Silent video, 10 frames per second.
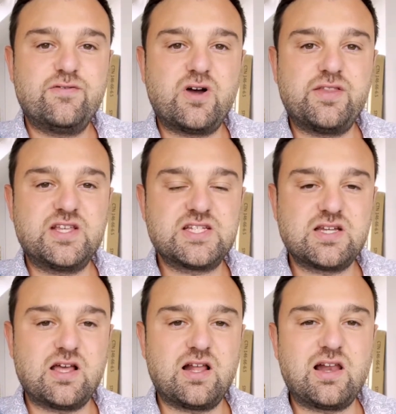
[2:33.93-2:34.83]
via
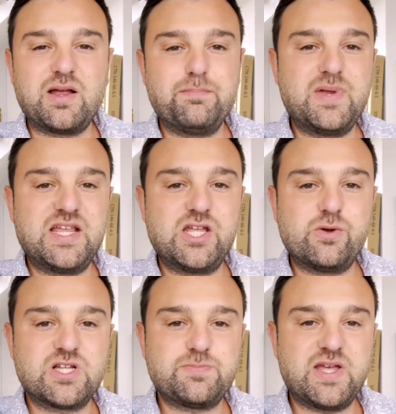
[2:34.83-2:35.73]
this uh, like mini
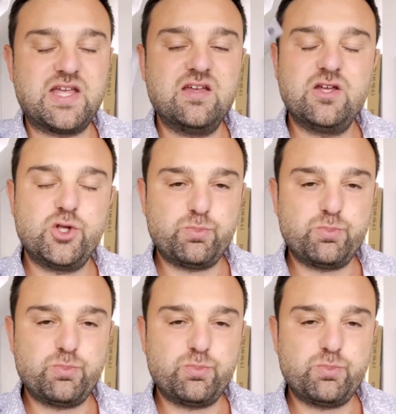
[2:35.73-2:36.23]
U S B.